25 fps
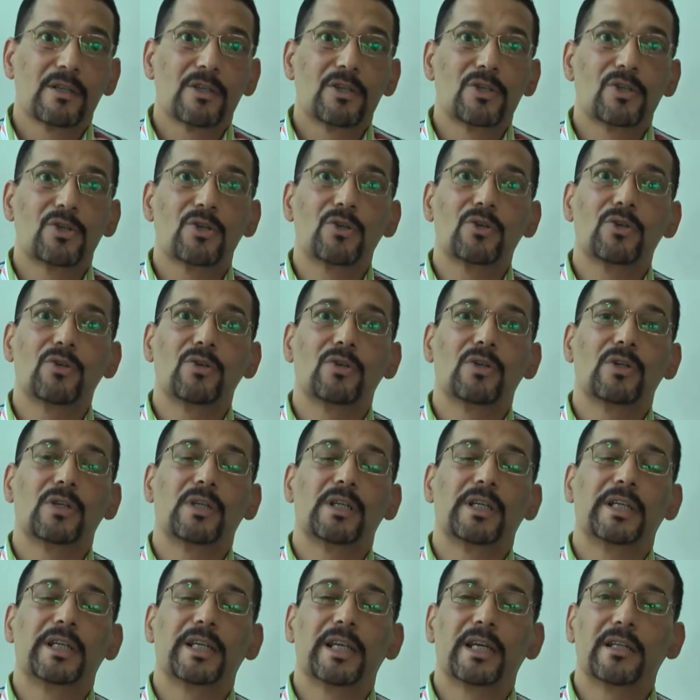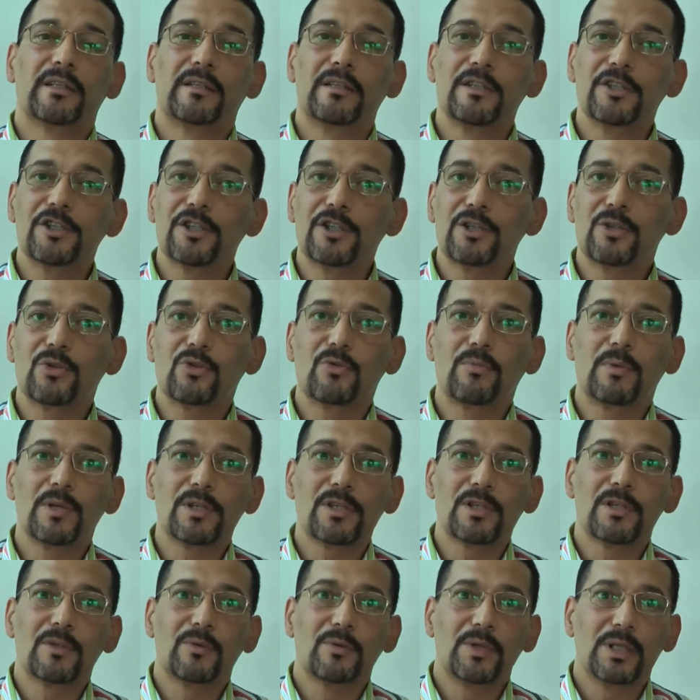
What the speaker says: So in addition to muscle